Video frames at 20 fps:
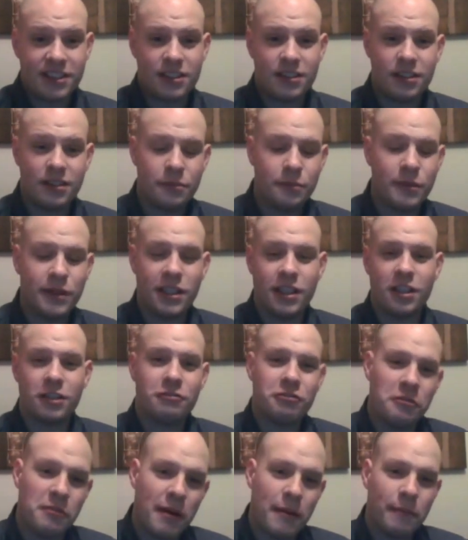because
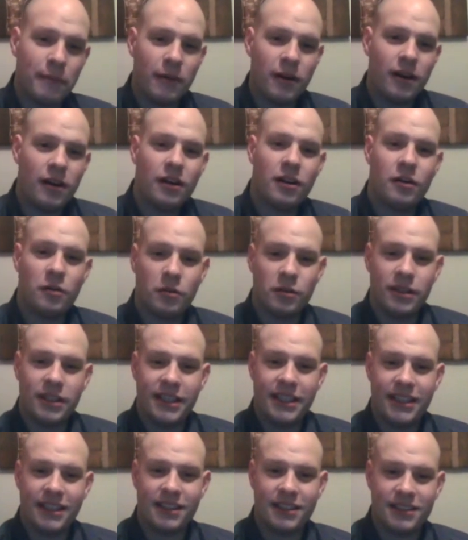remember when he
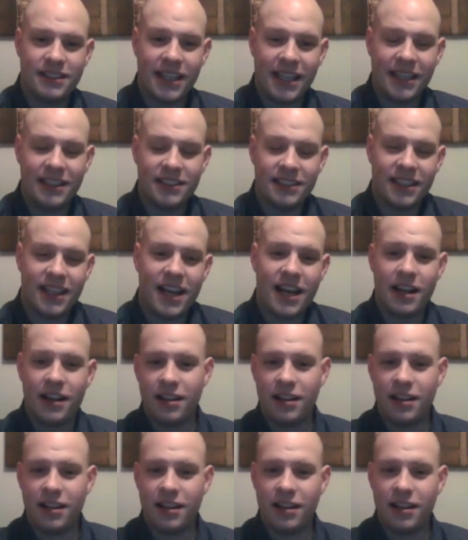says again,